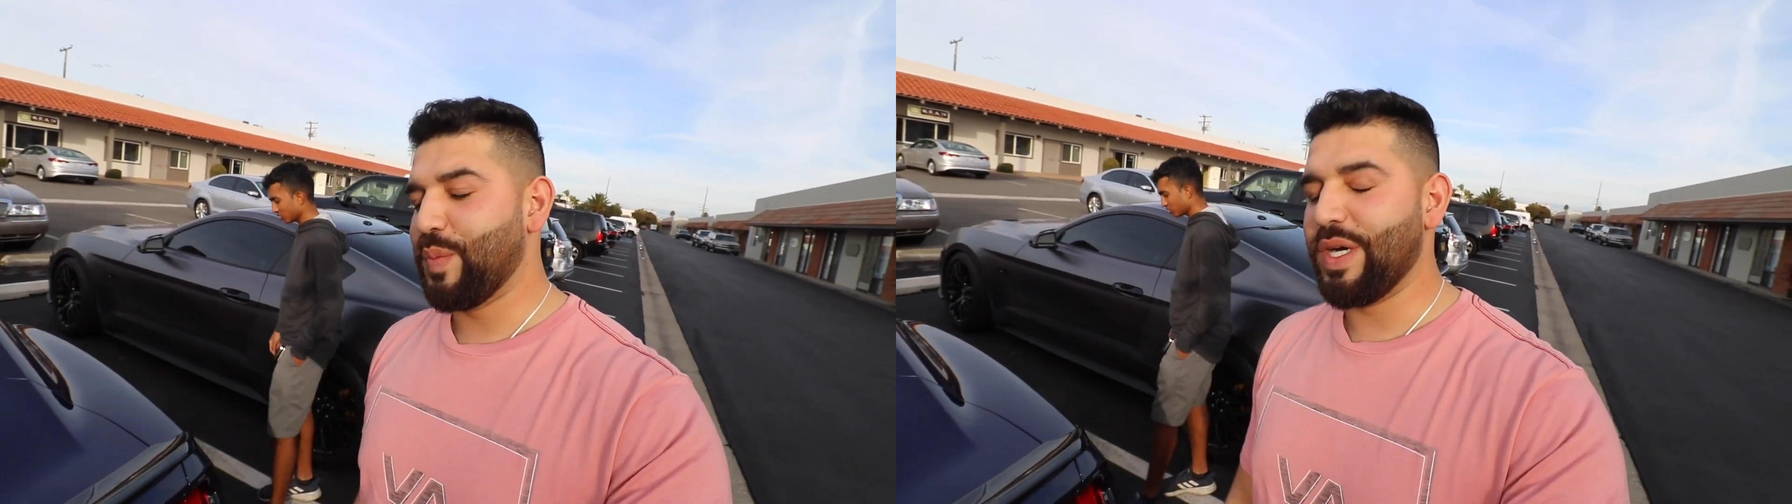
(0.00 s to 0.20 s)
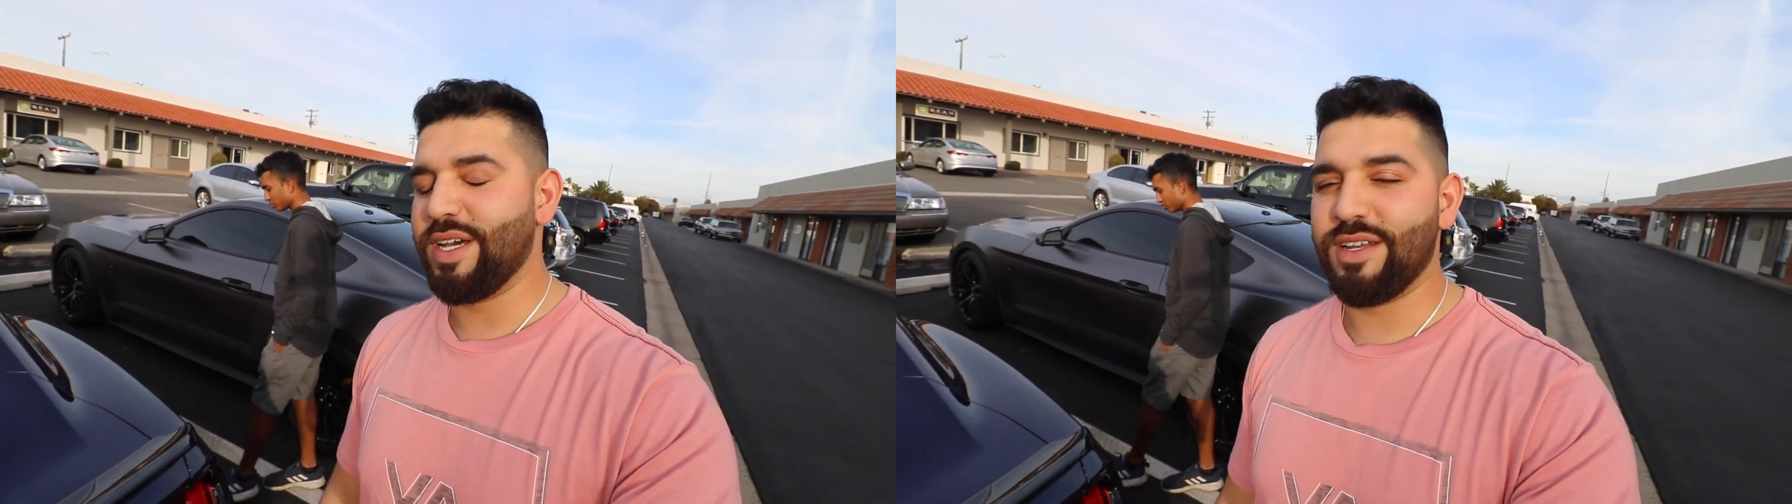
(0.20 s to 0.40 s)

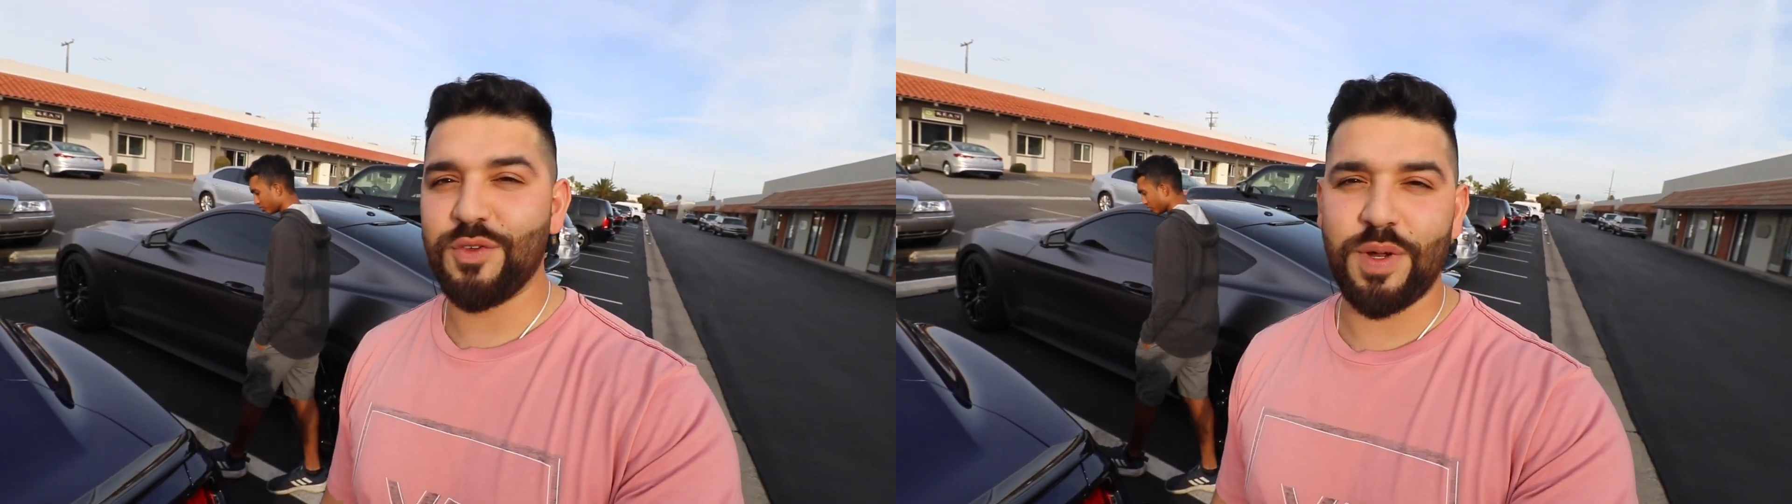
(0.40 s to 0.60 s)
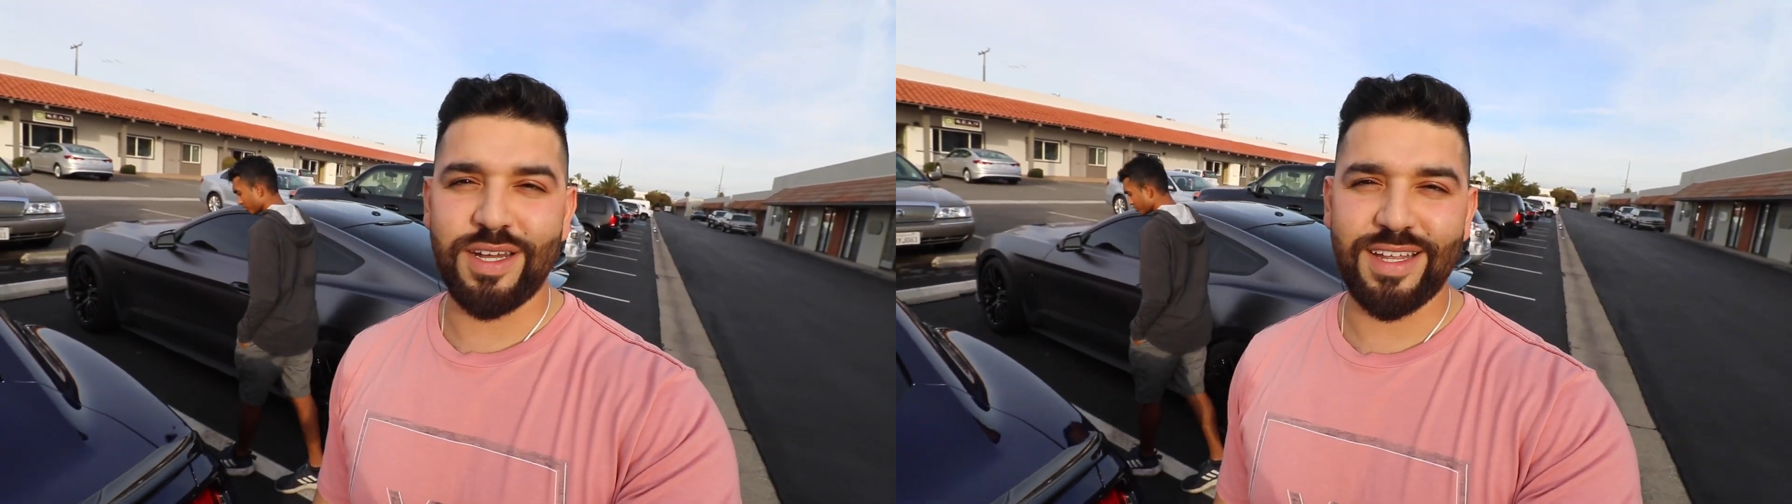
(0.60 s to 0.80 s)
but I
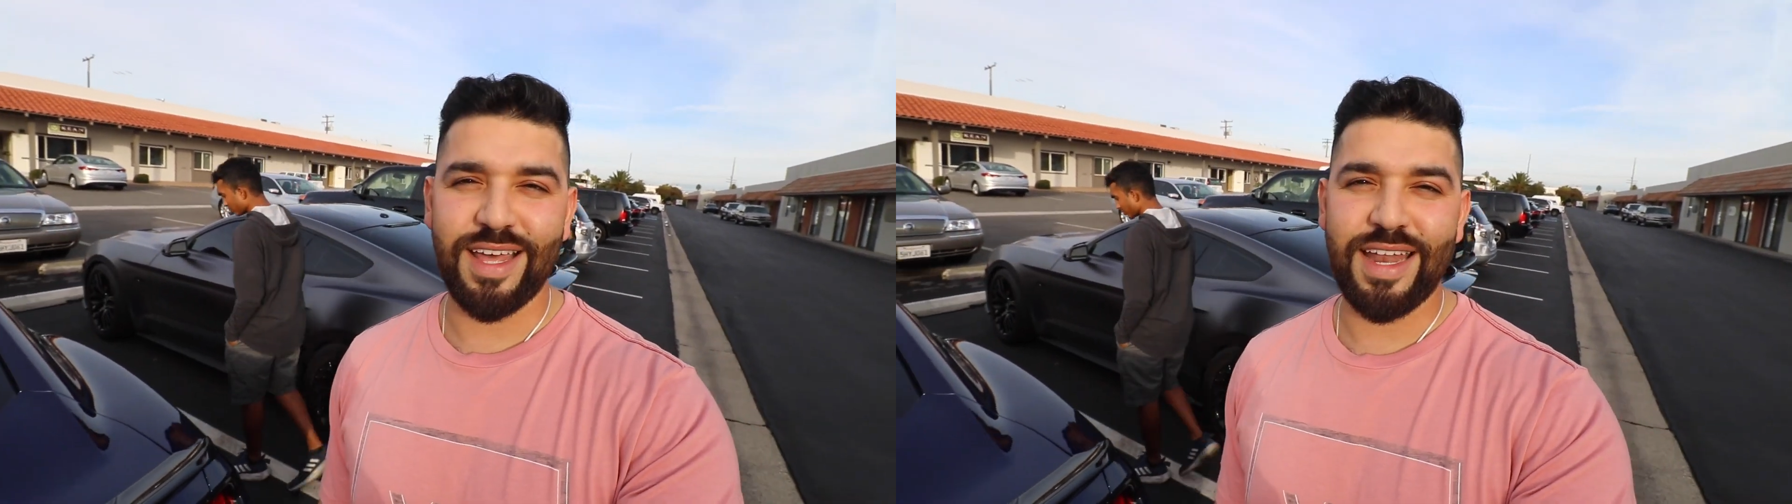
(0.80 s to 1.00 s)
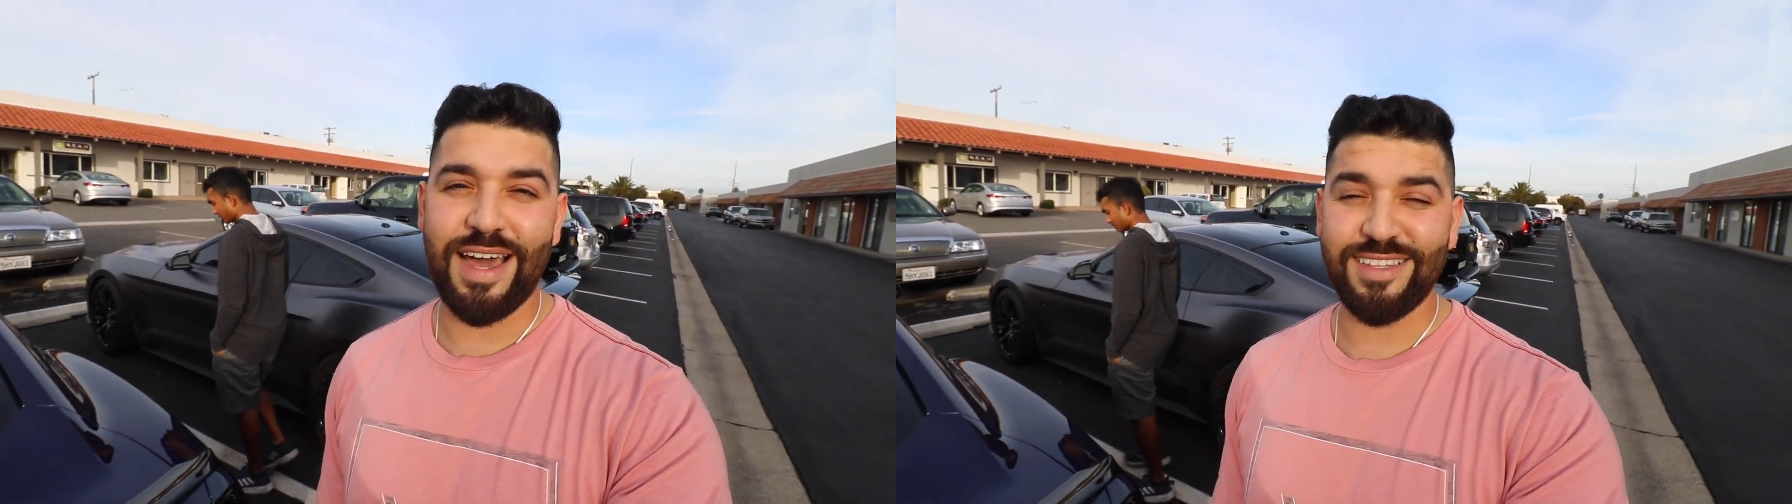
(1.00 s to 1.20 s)
just wanted
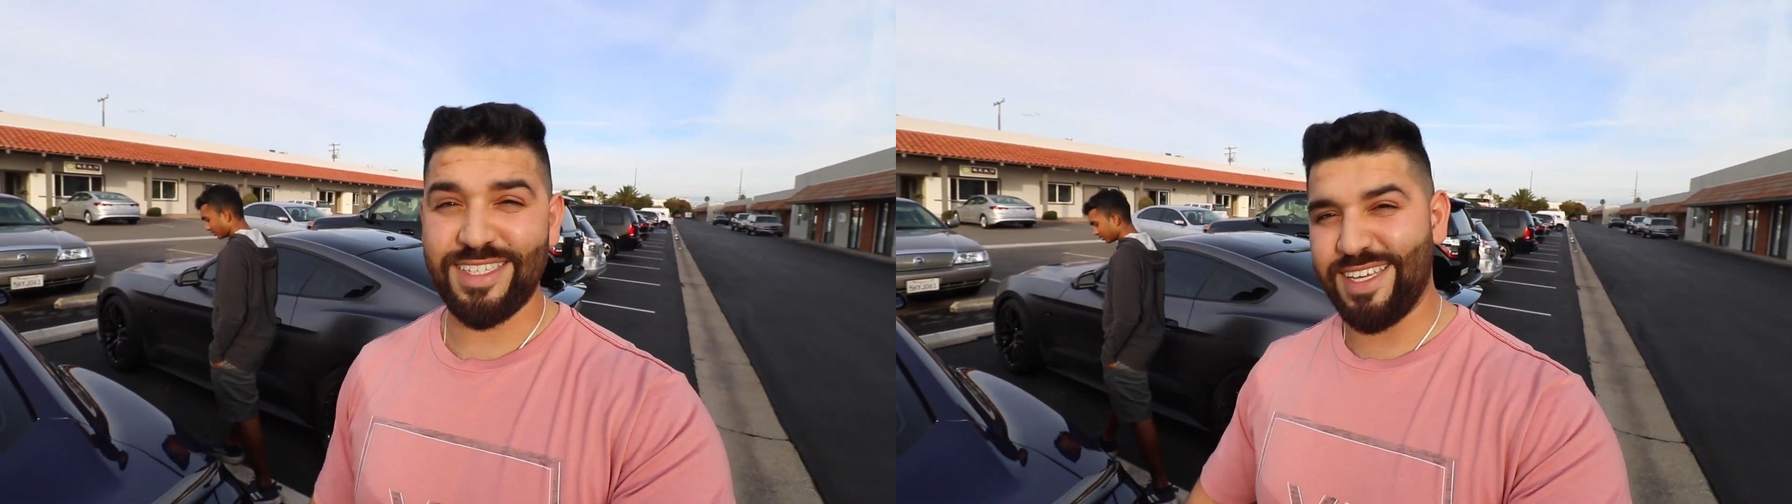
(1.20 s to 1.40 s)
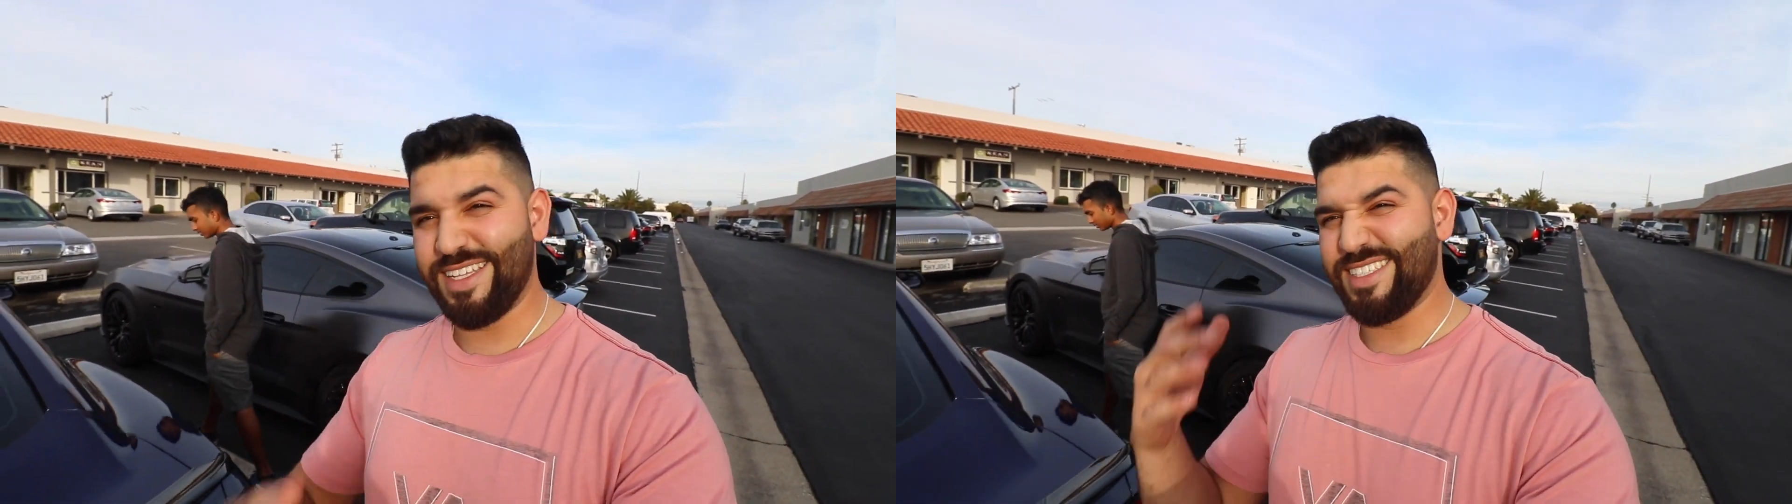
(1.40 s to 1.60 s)
to announce it